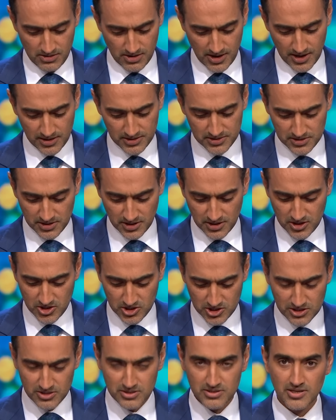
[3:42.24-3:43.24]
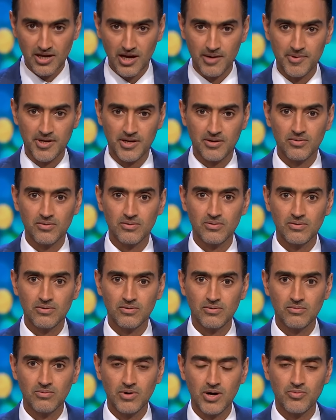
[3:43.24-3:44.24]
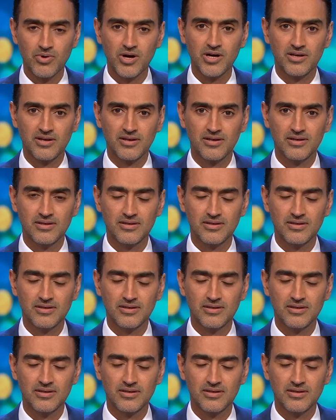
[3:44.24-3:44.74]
Alistair Kitchen's coming, we're ready"?